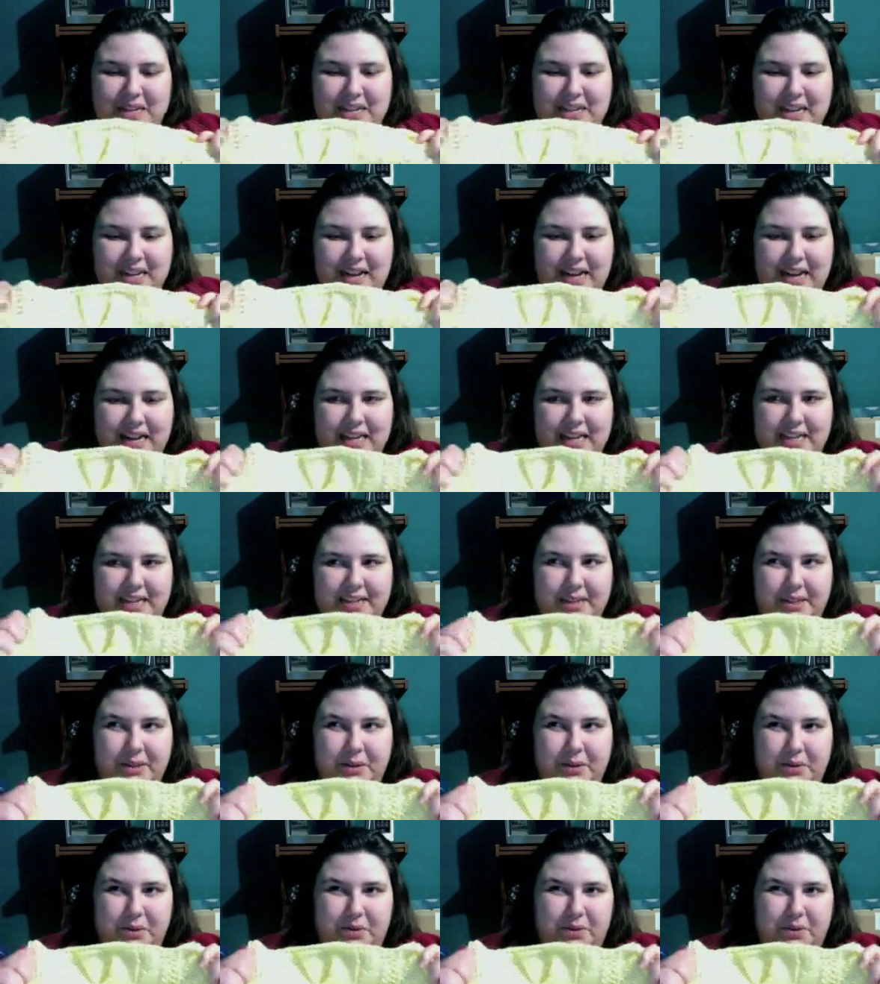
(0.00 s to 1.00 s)
I
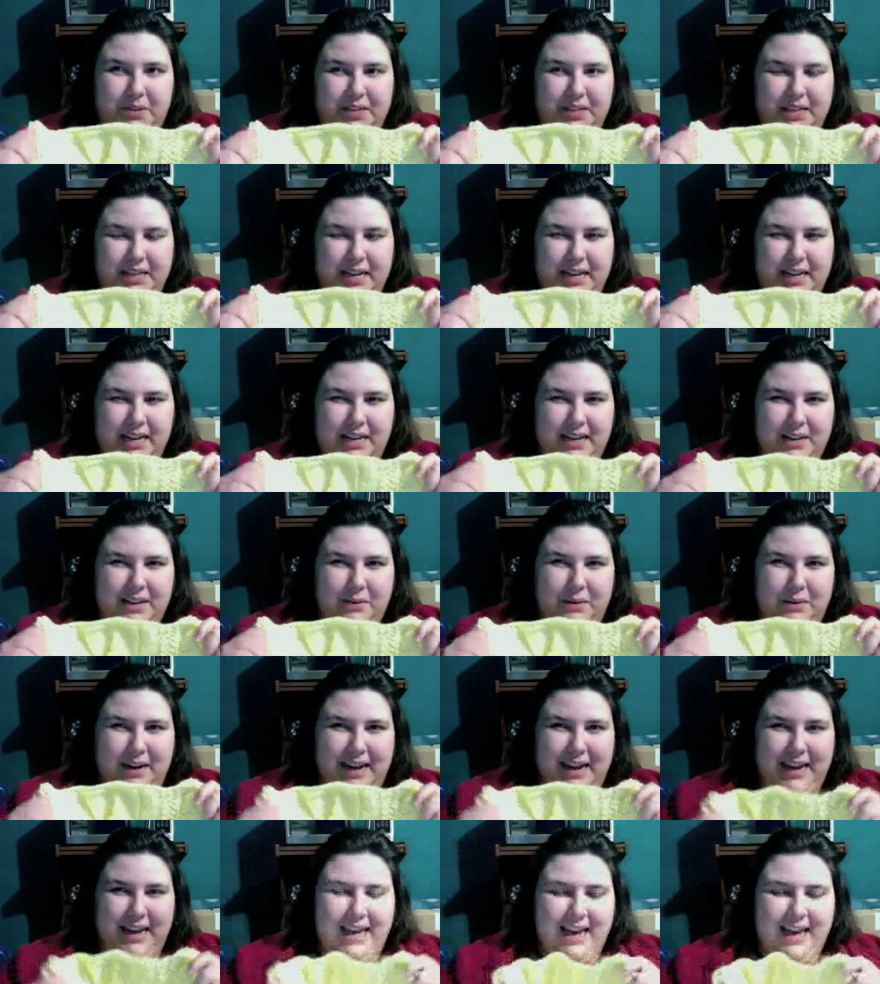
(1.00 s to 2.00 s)
used what I
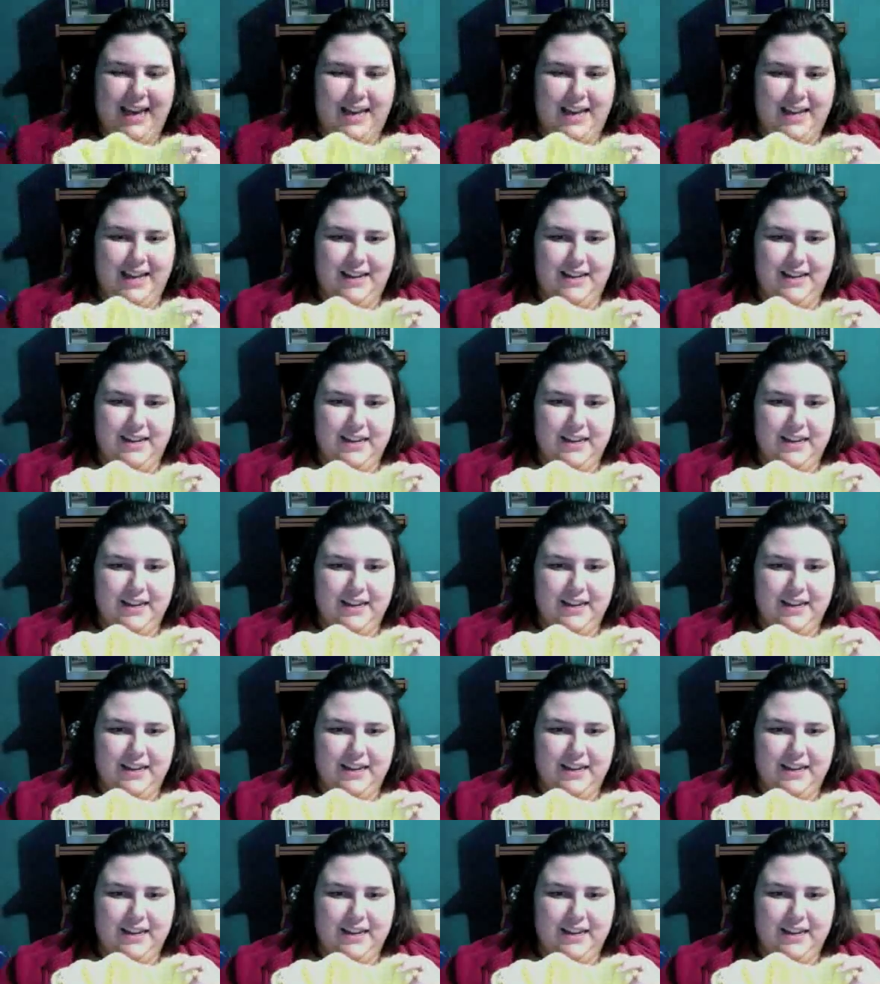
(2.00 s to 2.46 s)
had,